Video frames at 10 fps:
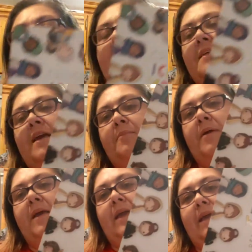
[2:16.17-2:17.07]
and I think I
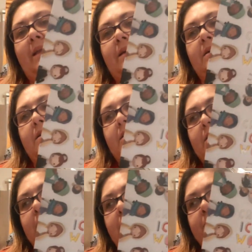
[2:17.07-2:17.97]
paid
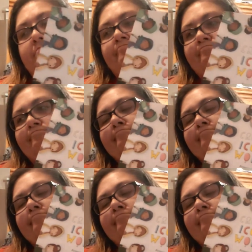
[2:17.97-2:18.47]
about